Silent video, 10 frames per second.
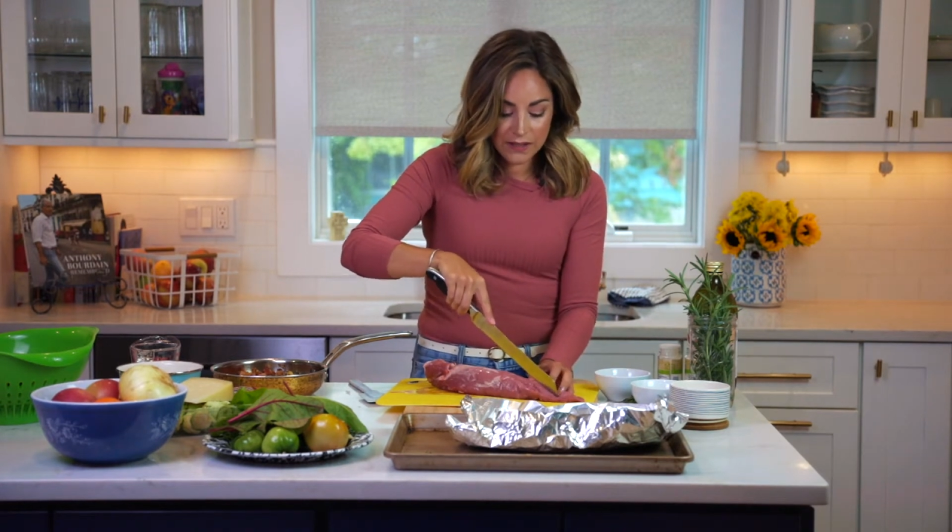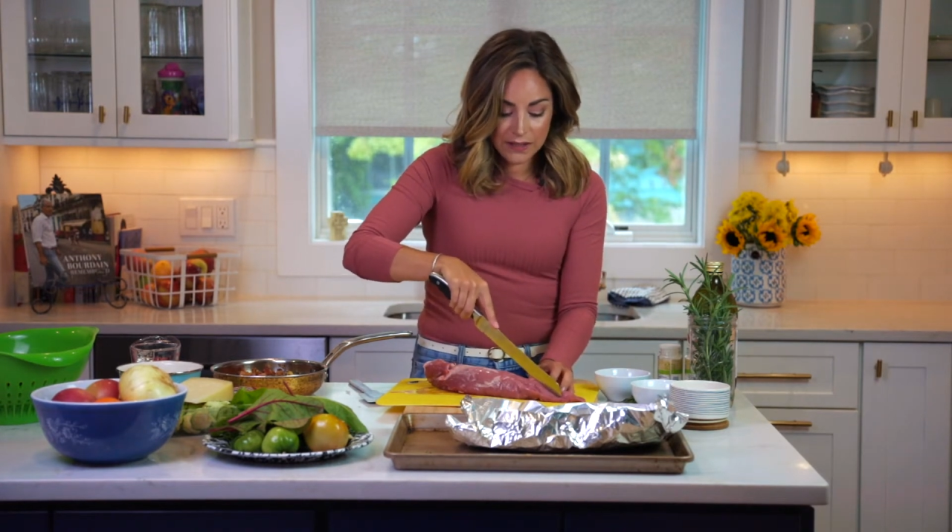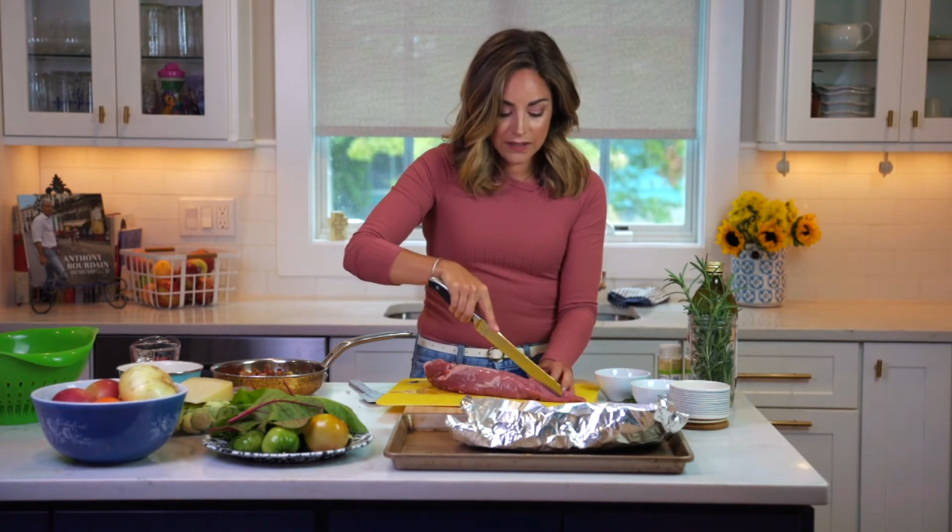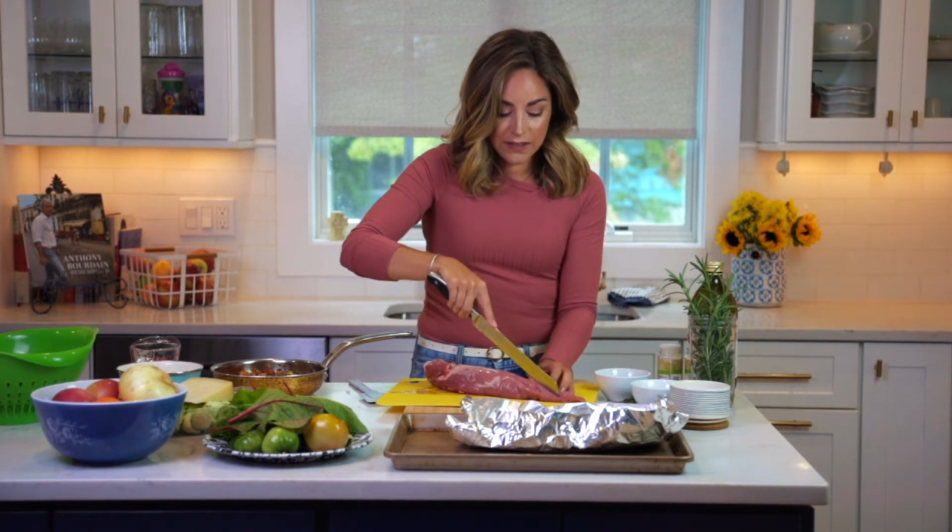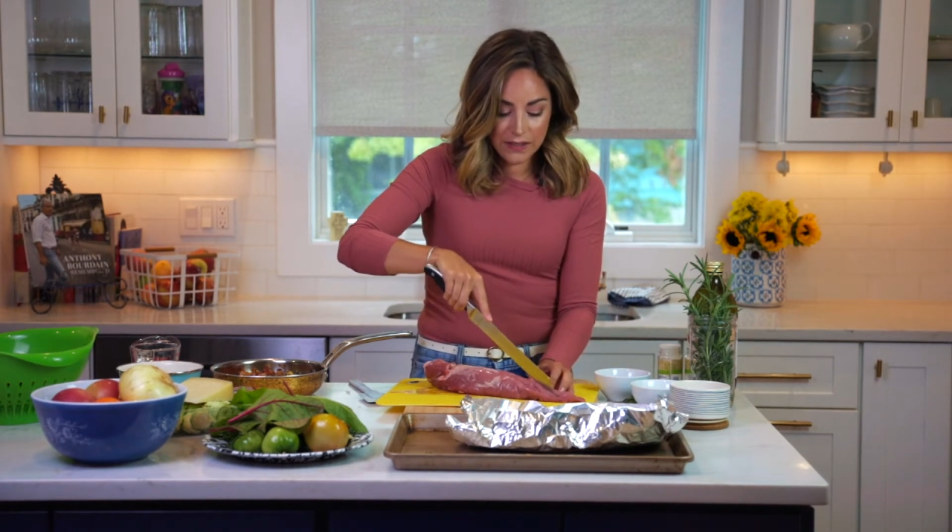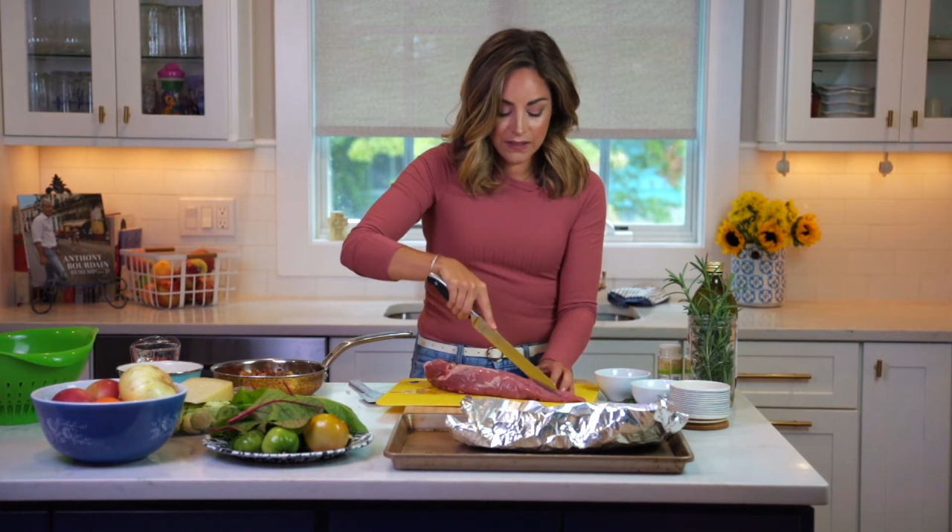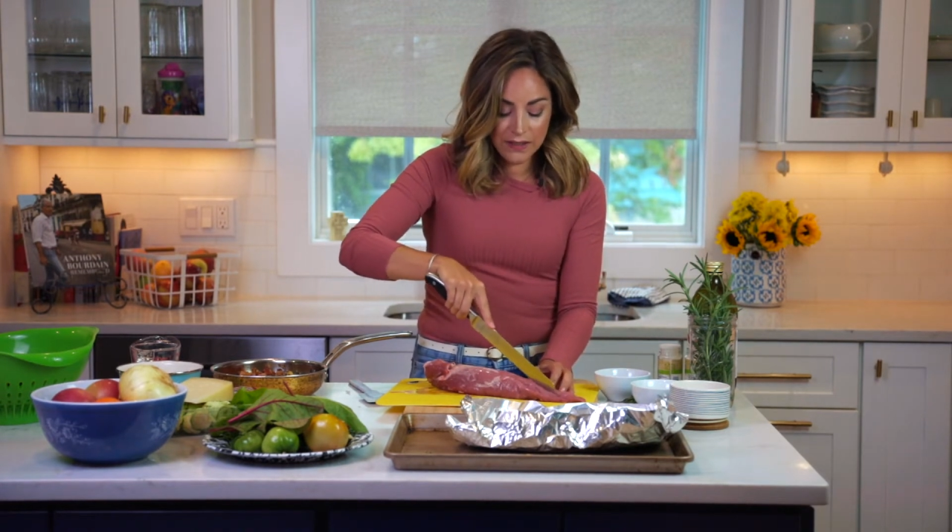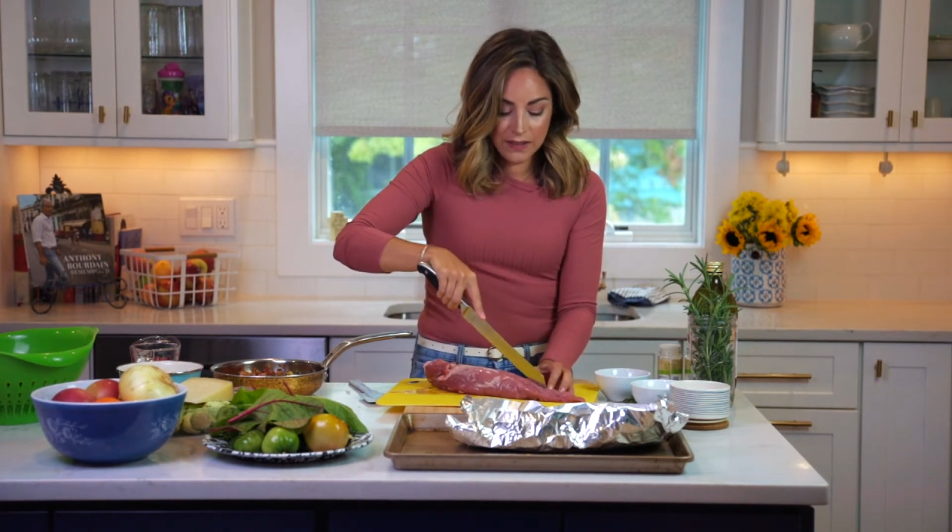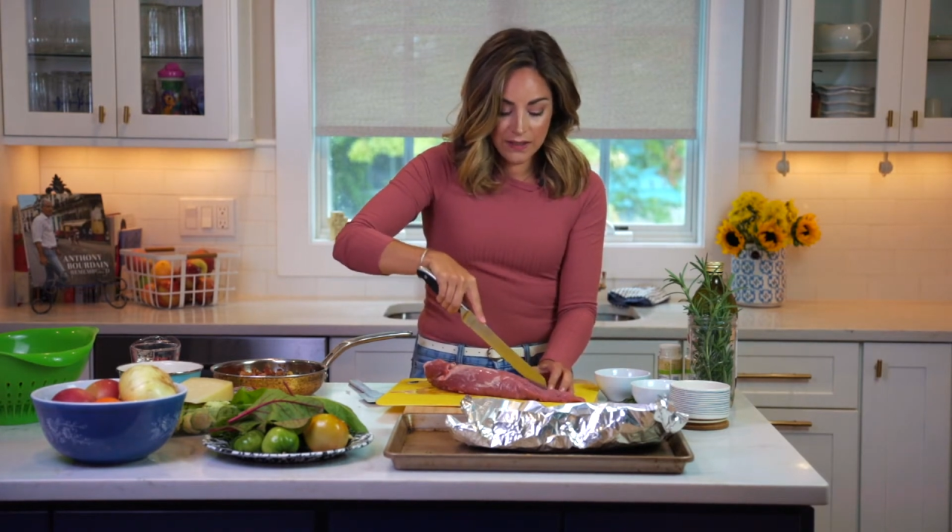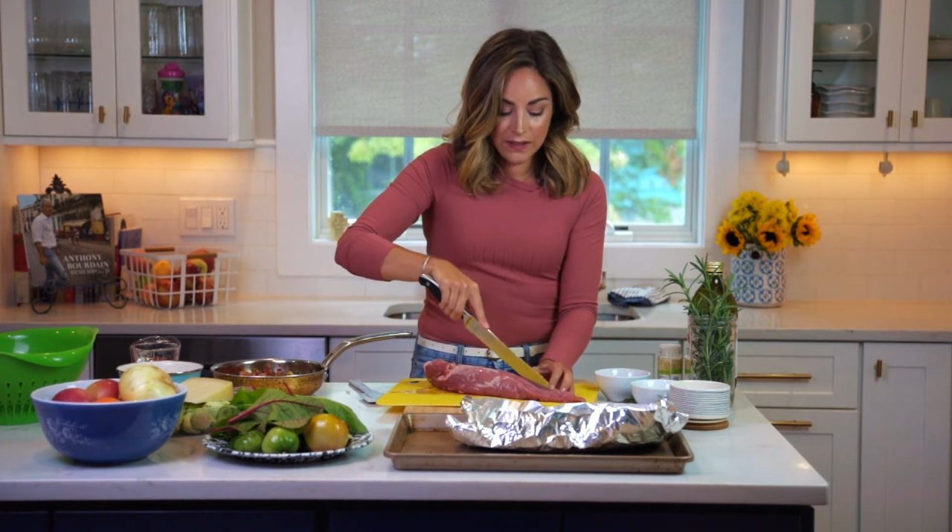slit
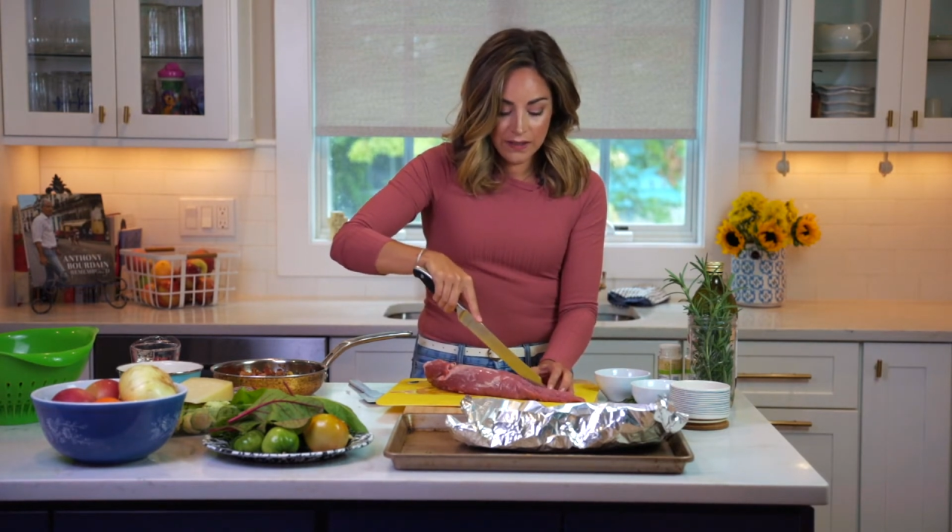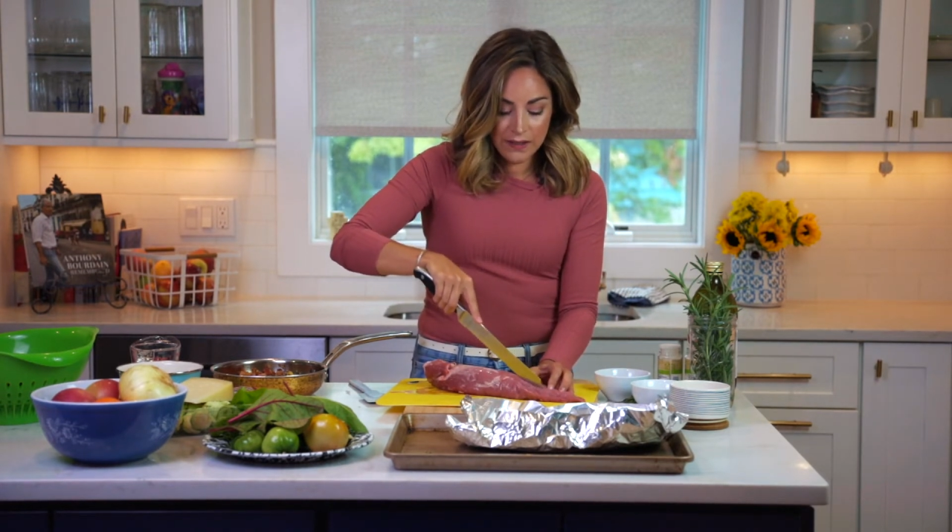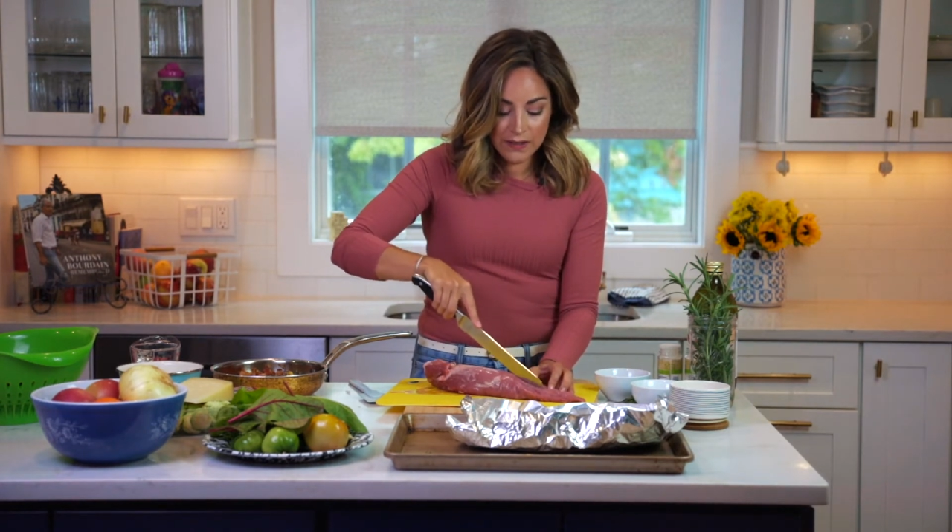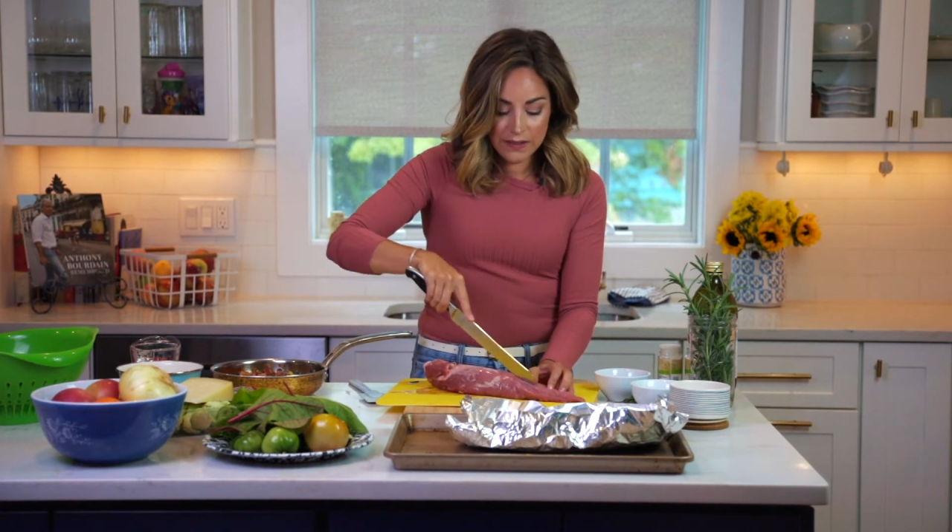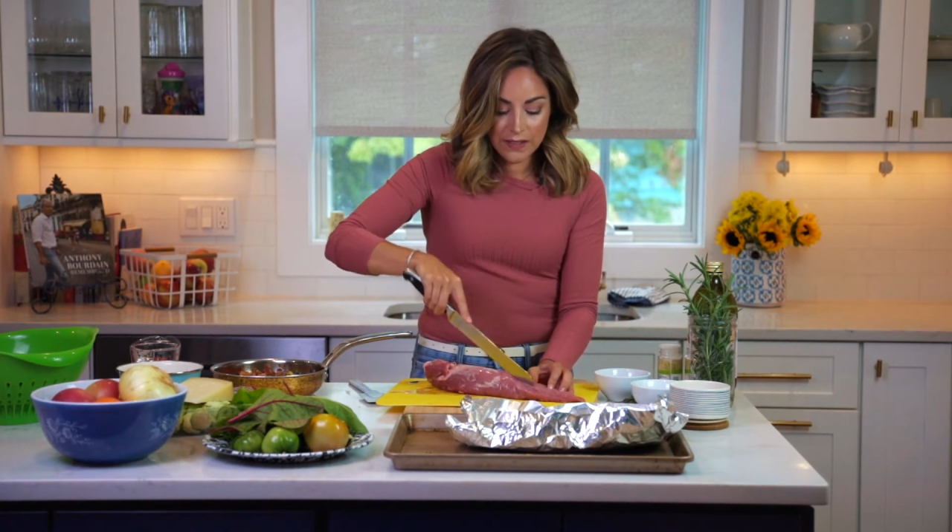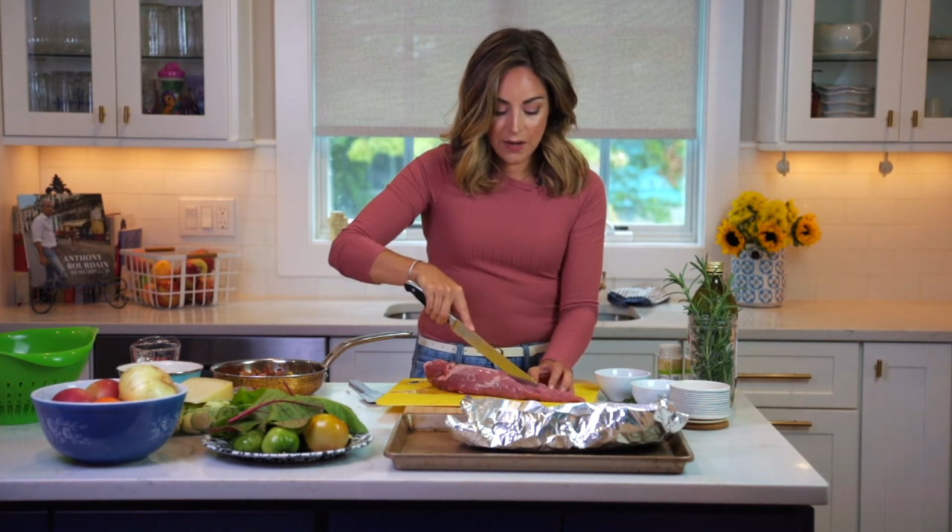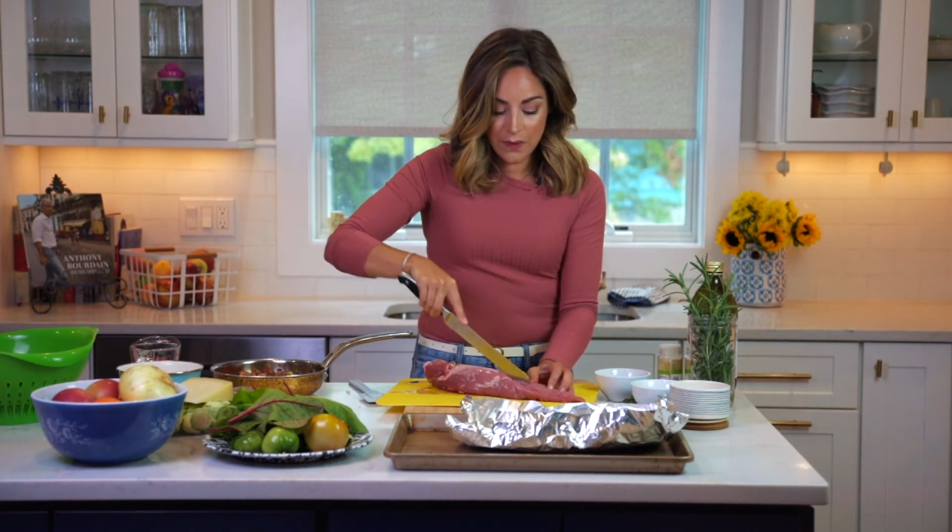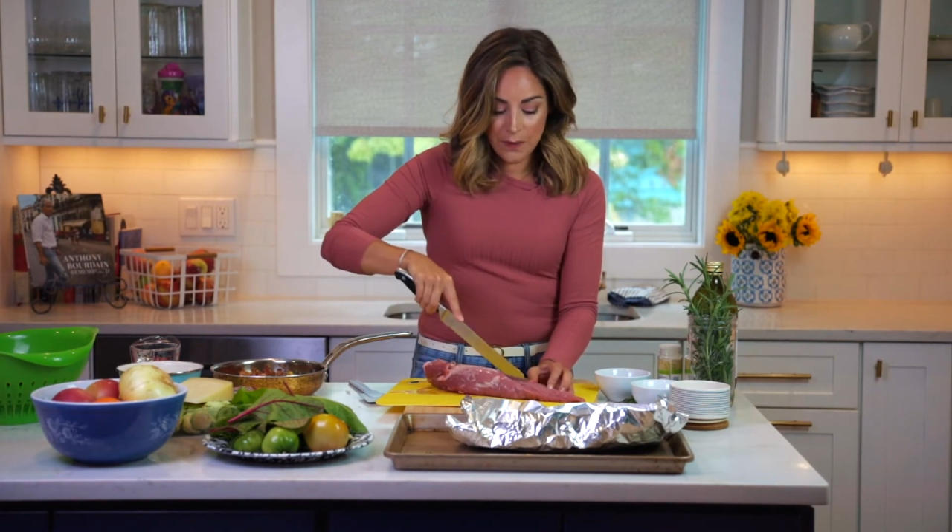down